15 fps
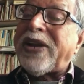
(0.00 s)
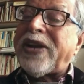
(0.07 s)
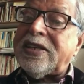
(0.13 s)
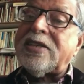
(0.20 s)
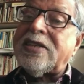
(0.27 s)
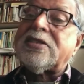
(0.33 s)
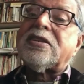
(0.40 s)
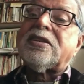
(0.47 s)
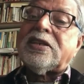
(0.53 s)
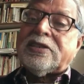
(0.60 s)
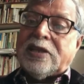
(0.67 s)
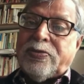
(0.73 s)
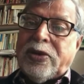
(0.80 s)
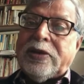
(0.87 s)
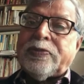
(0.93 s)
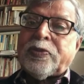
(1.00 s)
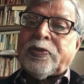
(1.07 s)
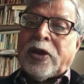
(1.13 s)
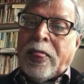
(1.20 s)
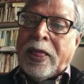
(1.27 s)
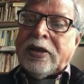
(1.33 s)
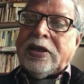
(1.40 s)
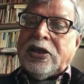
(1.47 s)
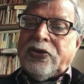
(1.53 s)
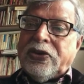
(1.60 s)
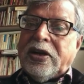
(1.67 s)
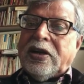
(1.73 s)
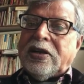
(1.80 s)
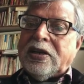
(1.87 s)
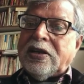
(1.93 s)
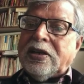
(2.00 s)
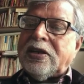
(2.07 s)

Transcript: presence in the assembly. Even